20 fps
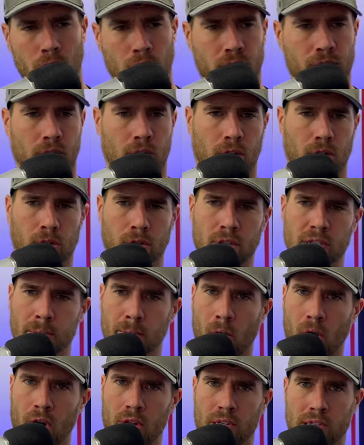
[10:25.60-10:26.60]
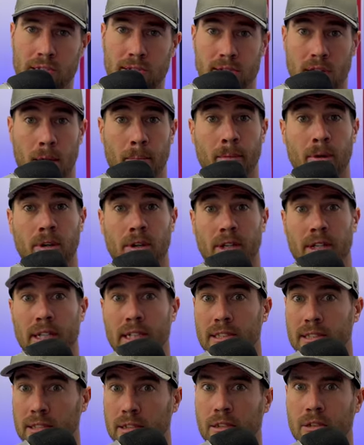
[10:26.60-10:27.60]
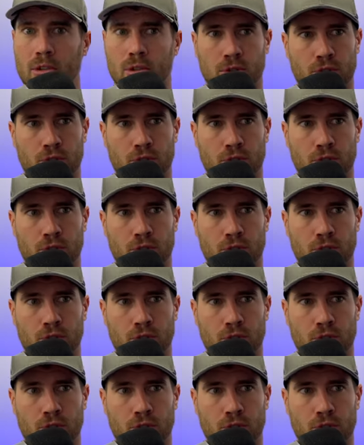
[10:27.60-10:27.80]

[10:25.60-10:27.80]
or the early part of the summer and it's a little